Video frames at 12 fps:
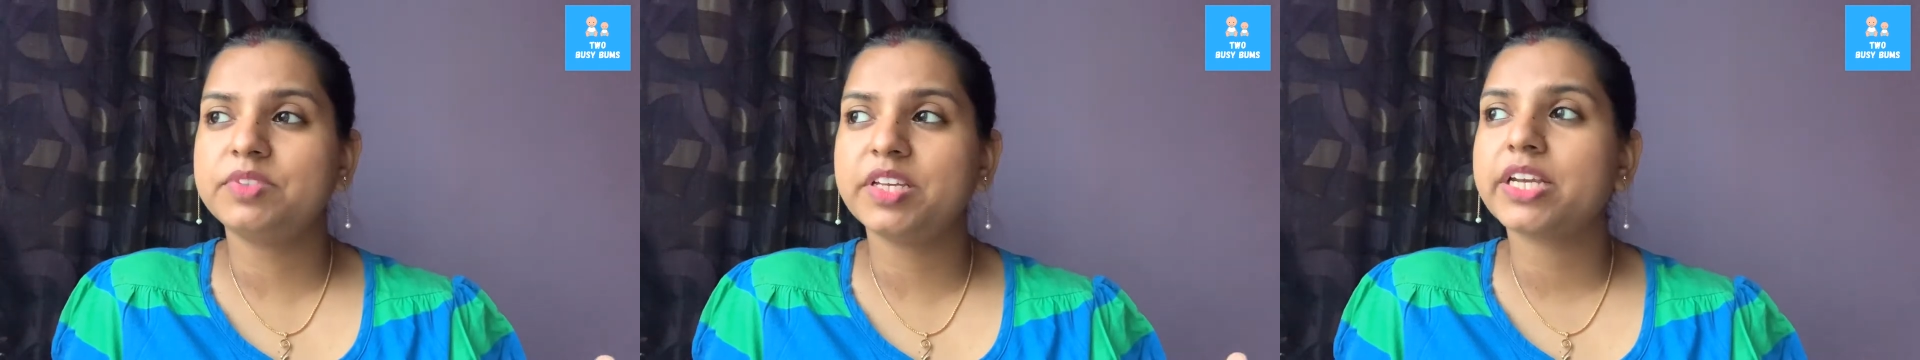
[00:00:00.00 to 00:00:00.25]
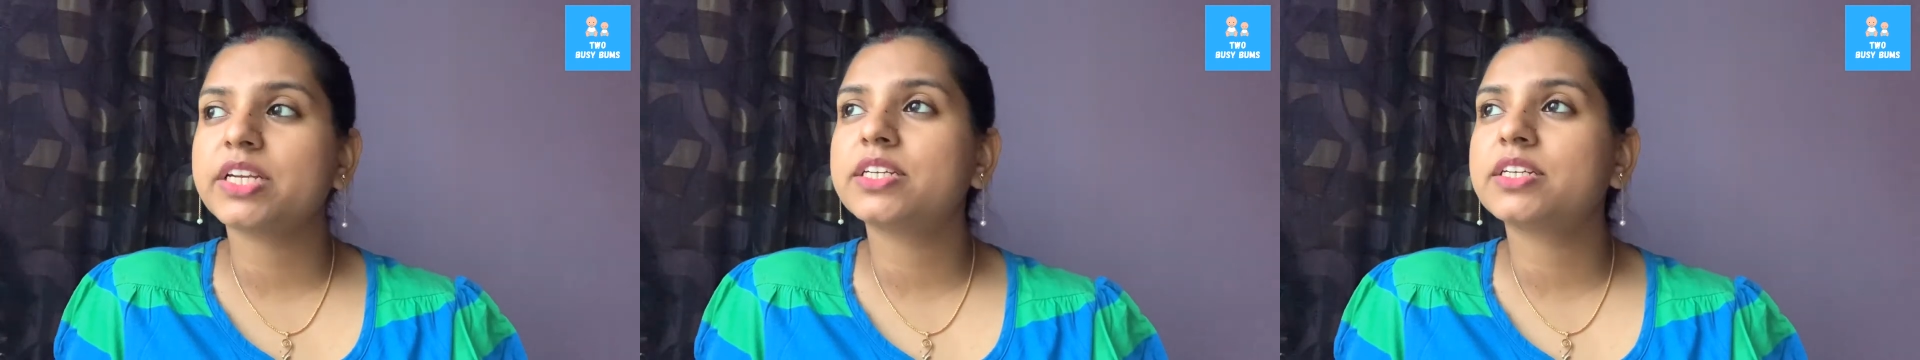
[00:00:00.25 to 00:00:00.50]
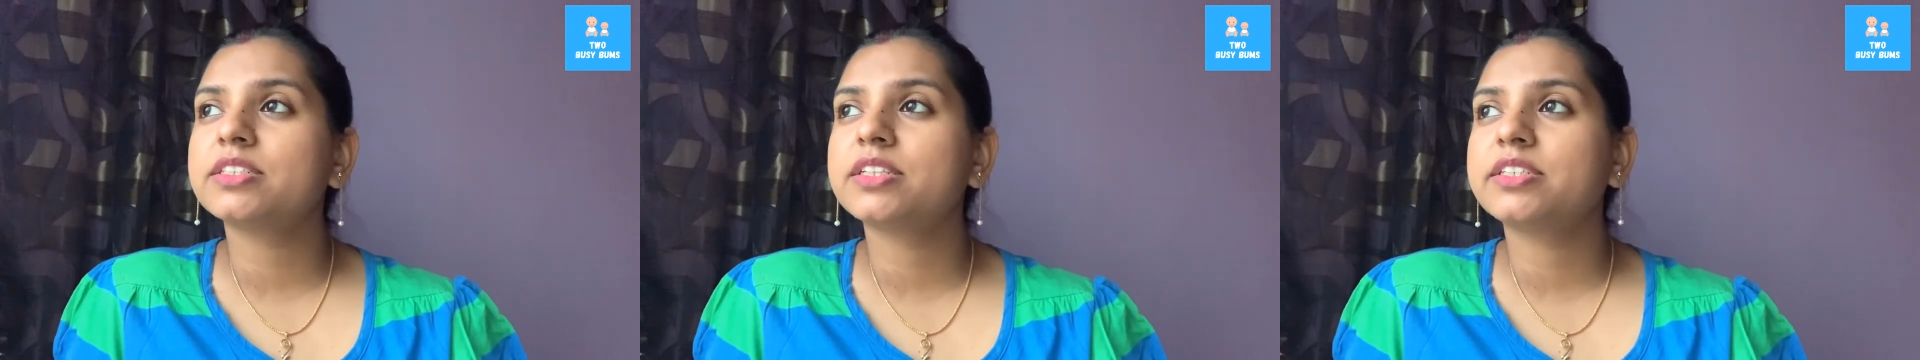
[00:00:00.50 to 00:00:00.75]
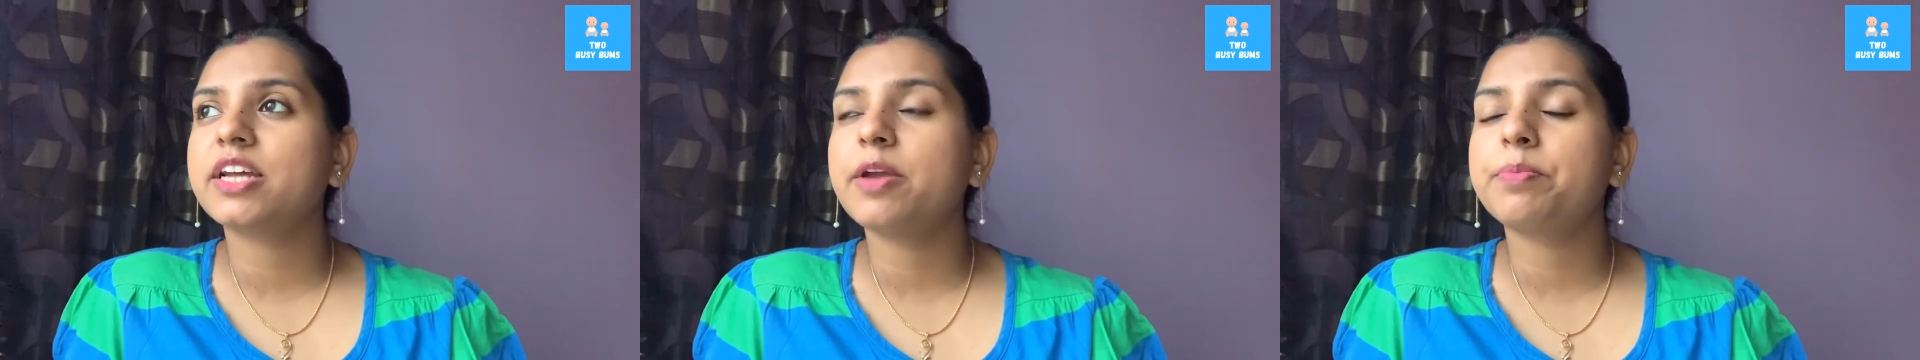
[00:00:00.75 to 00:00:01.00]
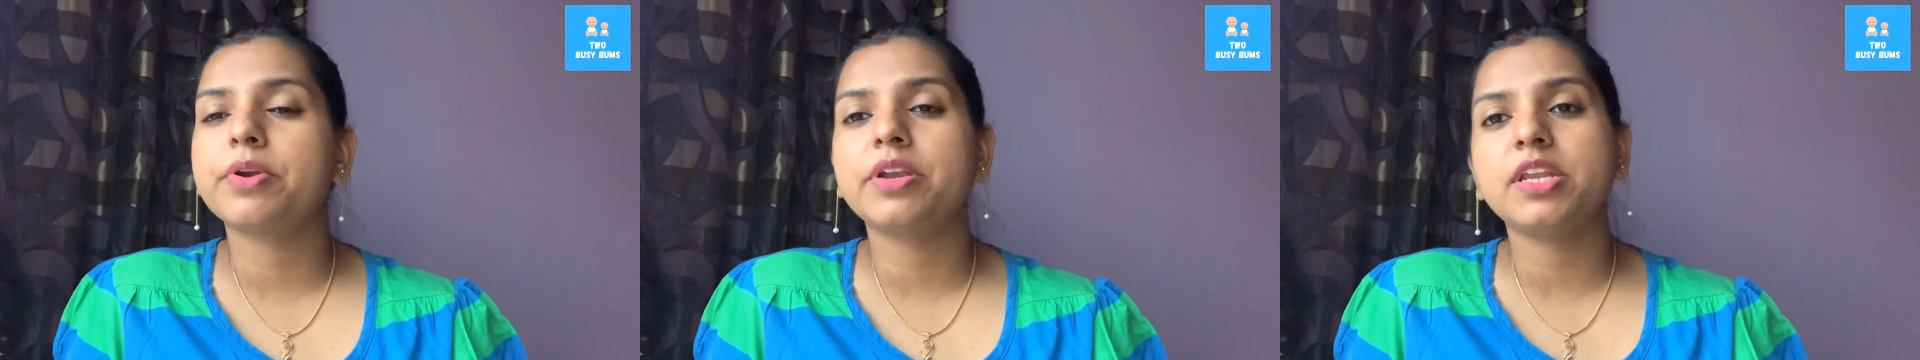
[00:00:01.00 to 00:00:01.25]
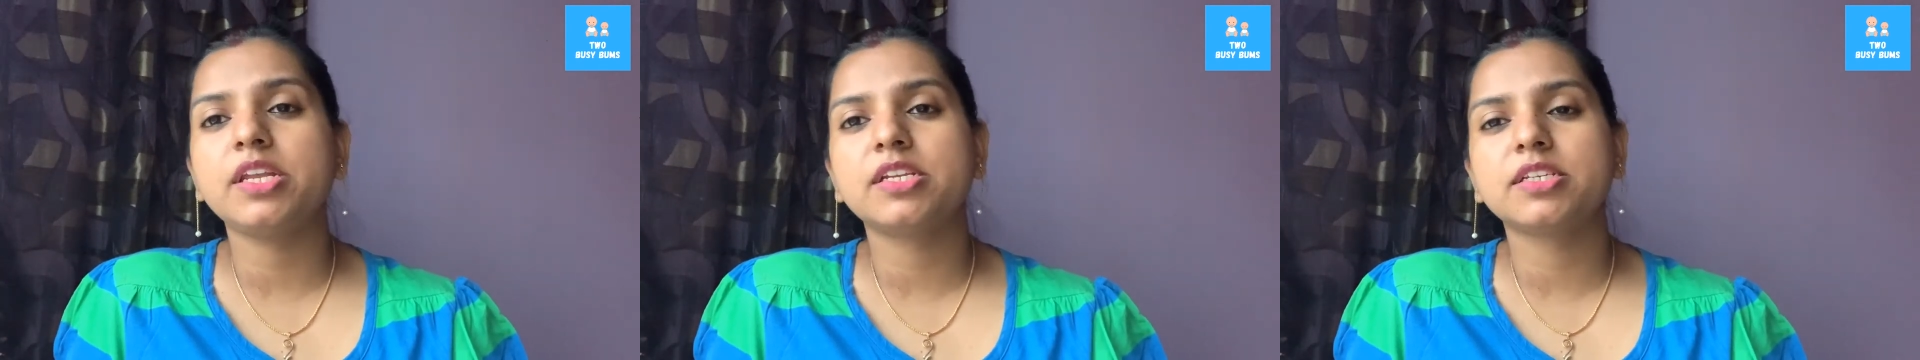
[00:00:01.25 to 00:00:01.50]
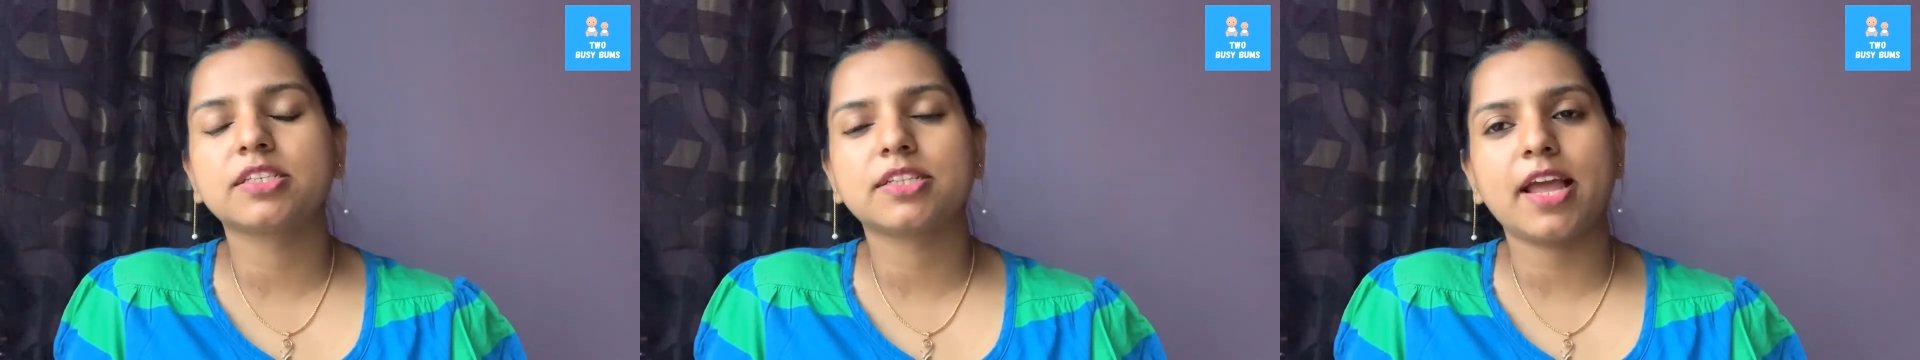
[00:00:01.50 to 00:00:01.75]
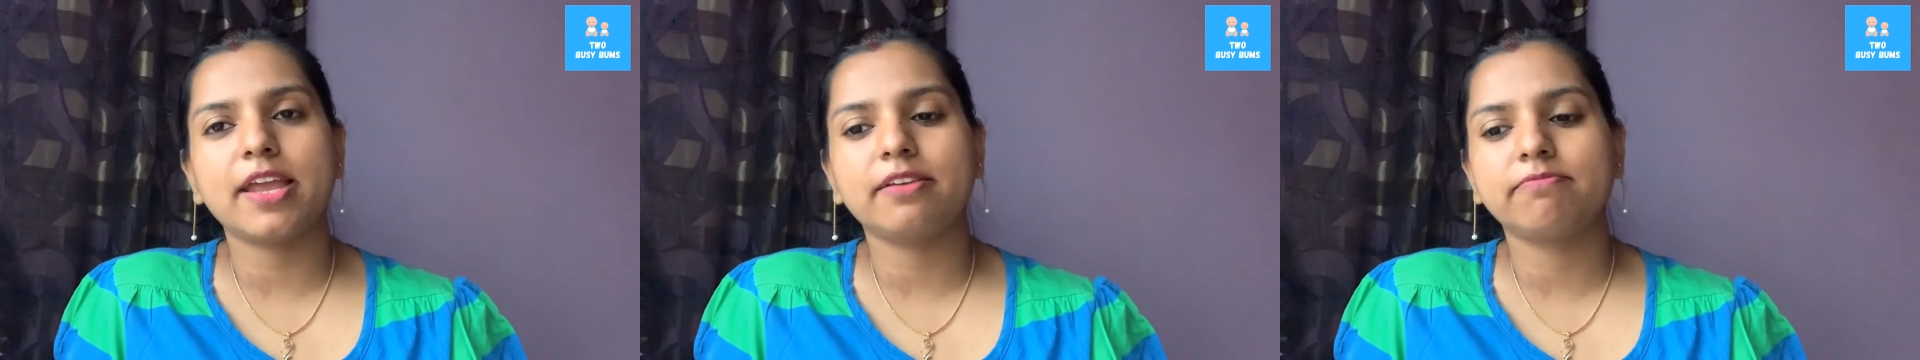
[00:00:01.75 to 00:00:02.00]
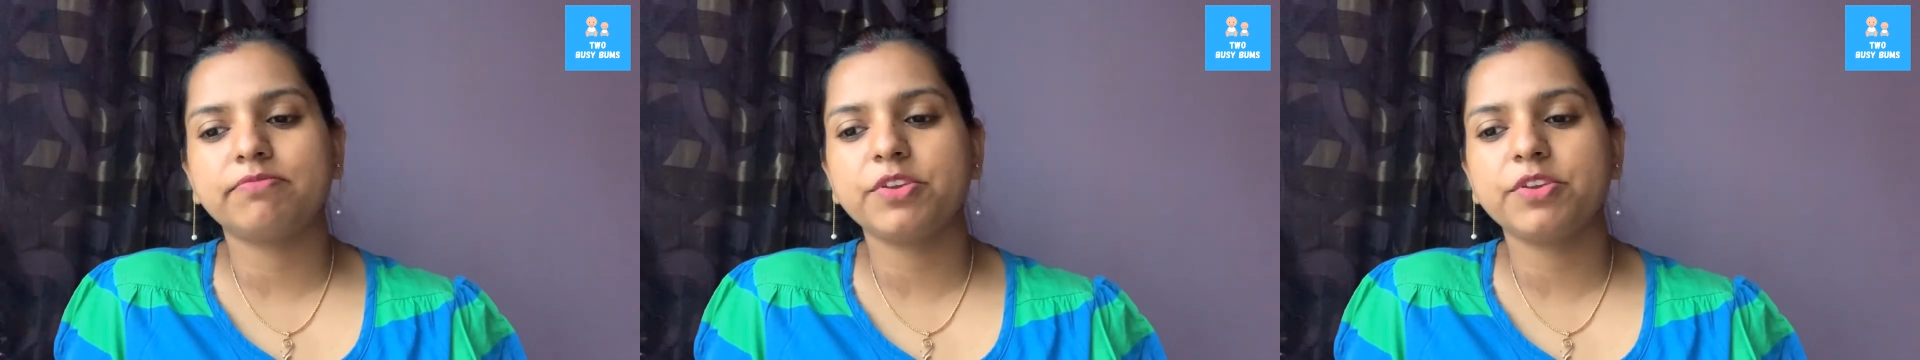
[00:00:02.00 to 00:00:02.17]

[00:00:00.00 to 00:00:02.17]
there the diaper need is like